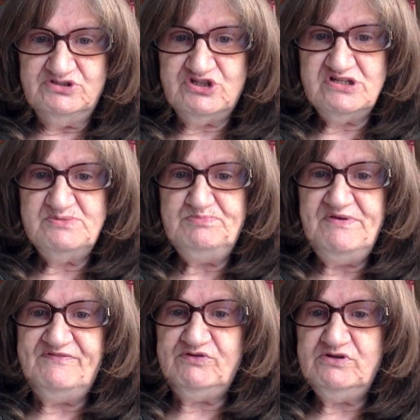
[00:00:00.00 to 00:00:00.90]
Just
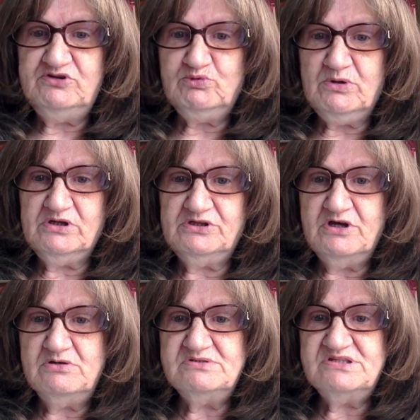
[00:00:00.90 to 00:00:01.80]
before the door
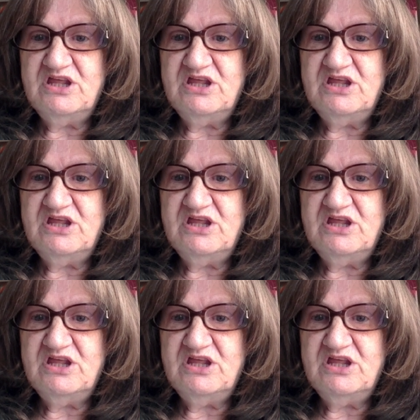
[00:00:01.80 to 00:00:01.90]
closed,